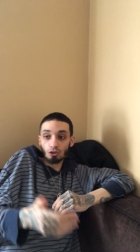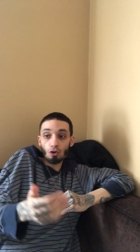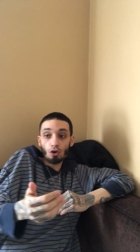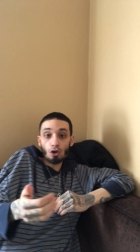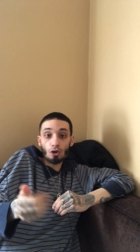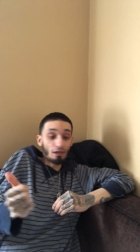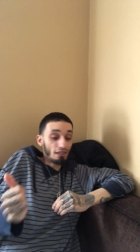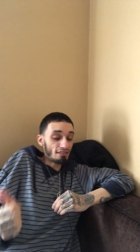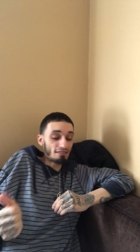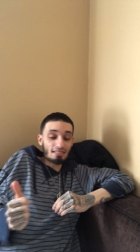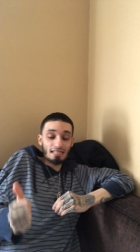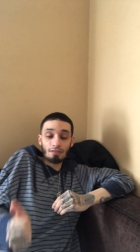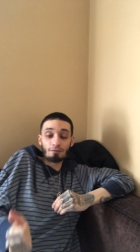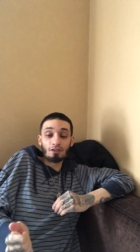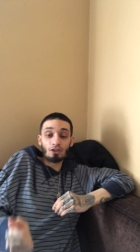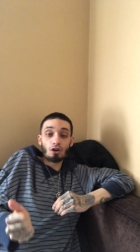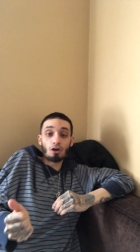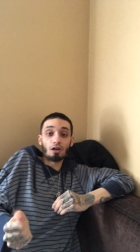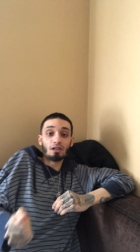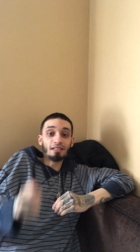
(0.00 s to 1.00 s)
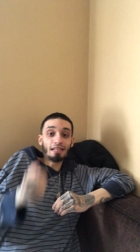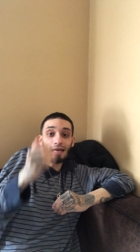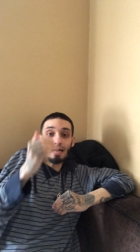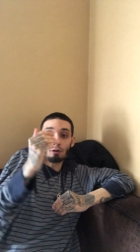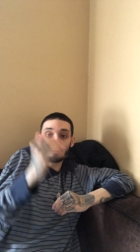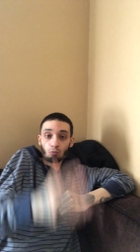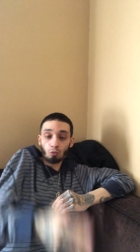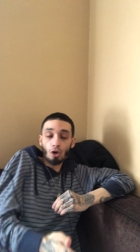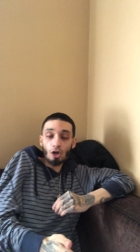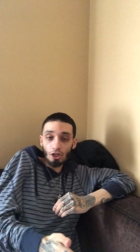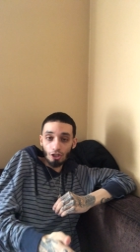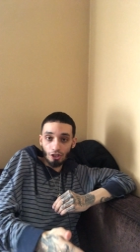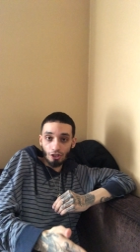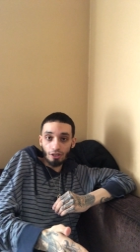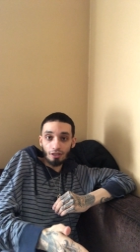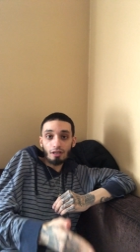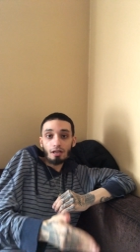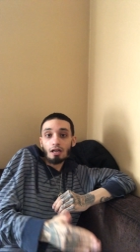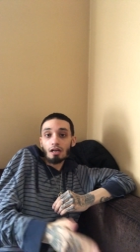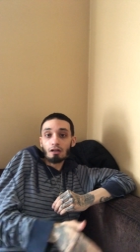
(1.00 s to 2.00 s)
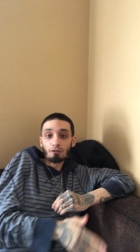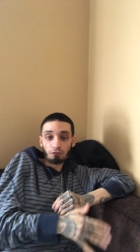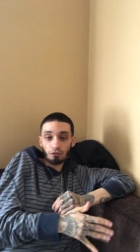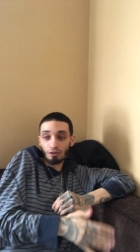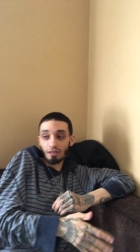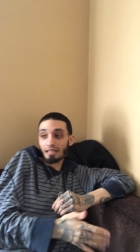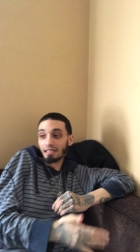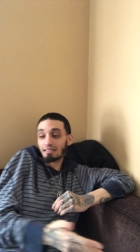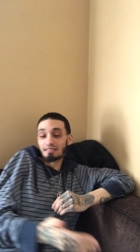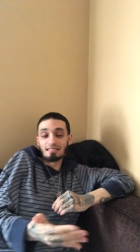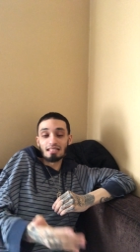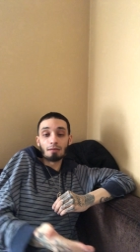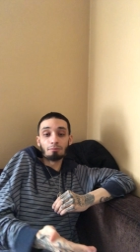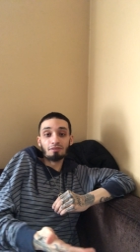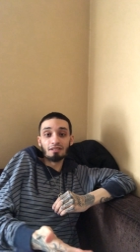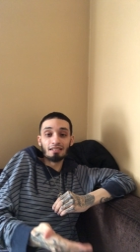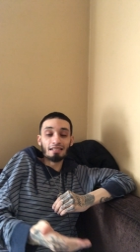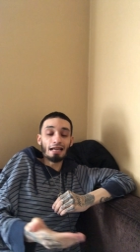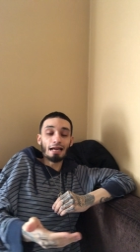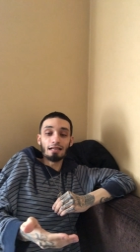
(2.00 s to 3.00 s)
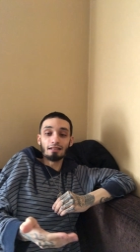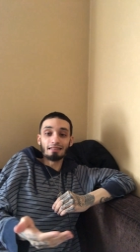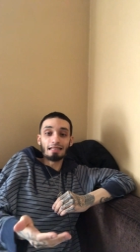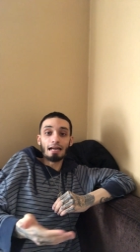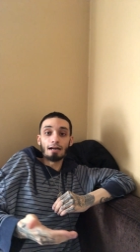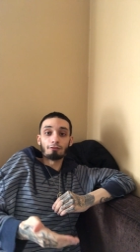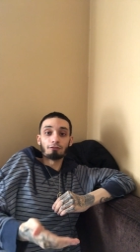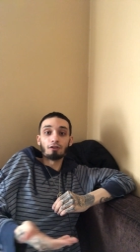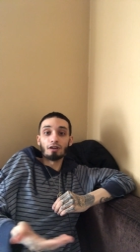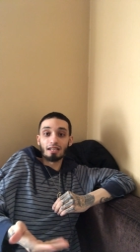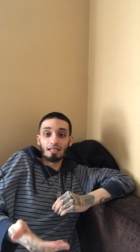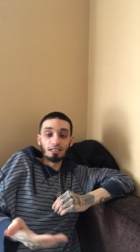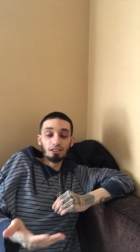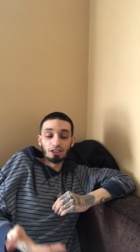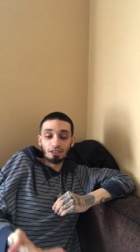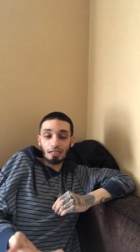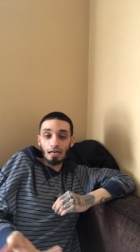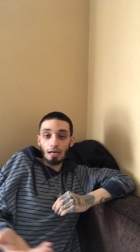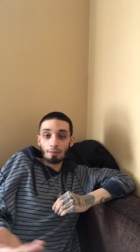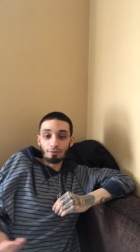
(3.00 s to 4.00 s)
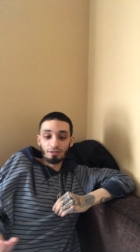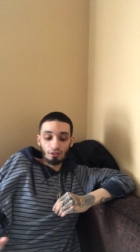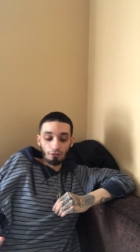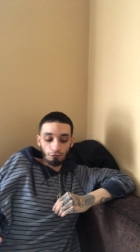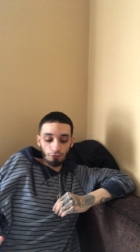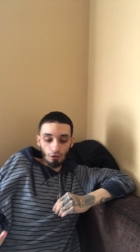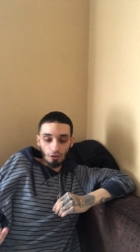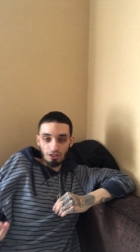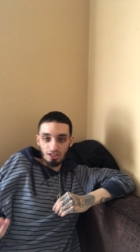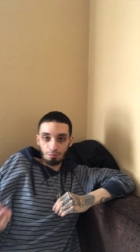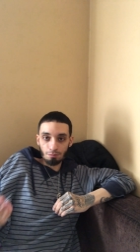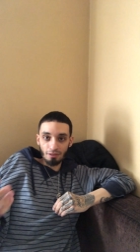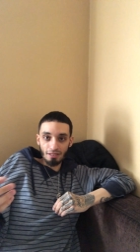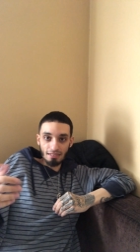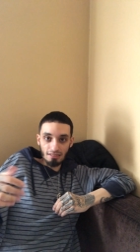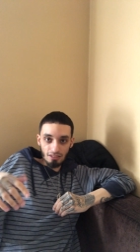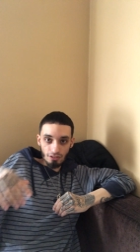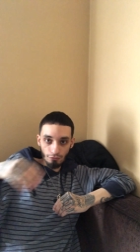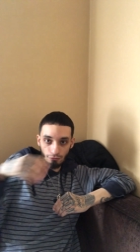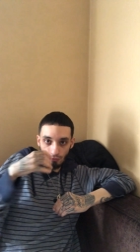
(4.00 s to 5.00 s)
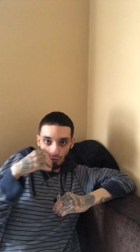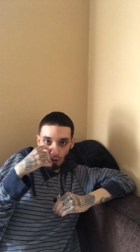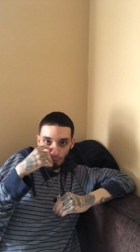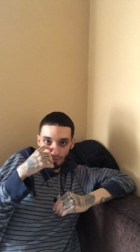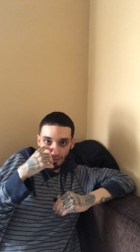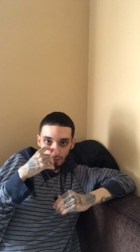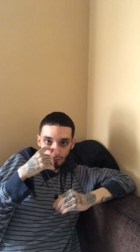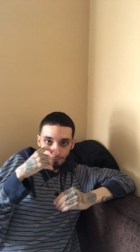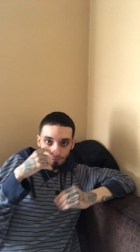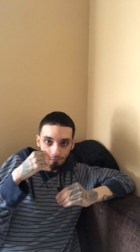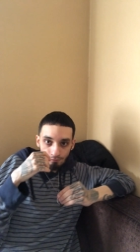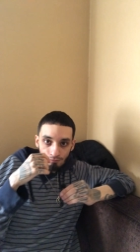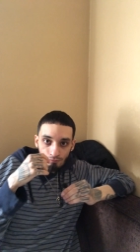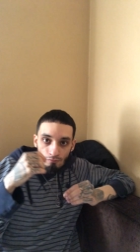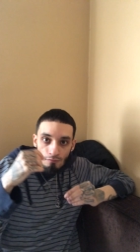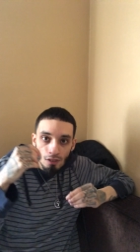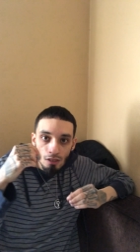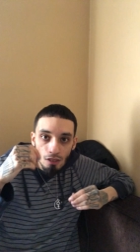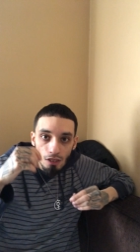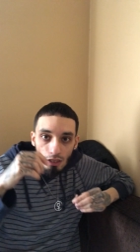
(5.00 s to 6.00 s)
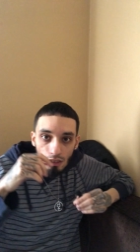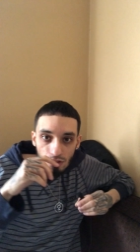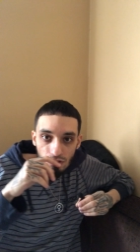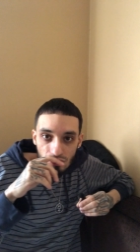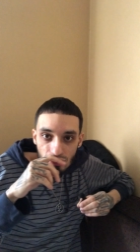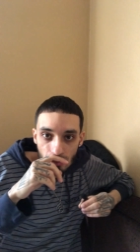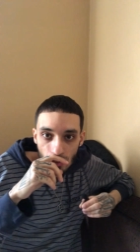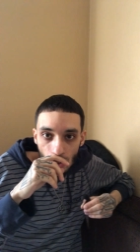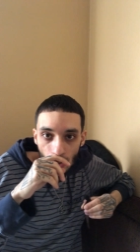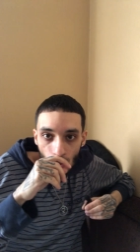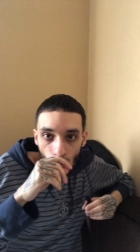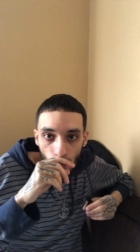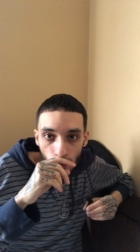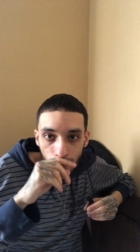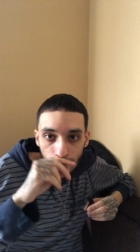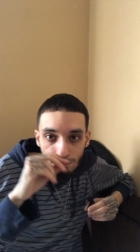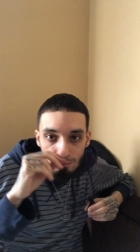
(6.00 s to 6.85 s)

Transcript: or it's even on that worker for accepting that fucking job in the first place, you feel me? So